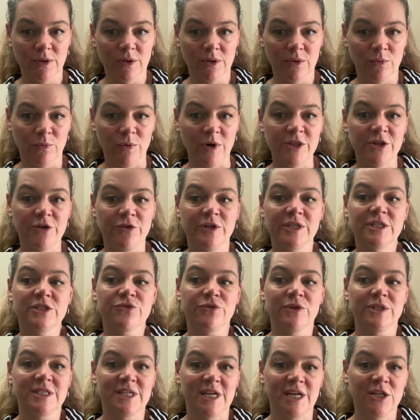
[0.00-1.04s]
whether it's
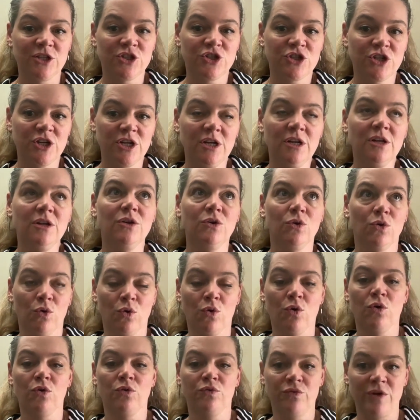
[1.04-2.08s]
retention
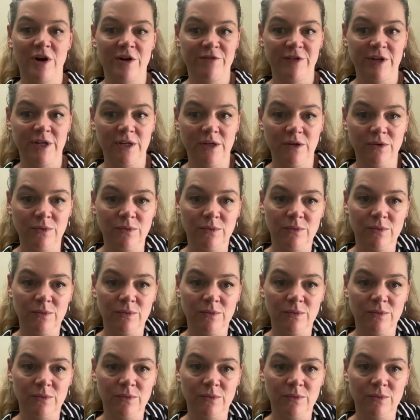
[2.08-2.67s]
or revenue.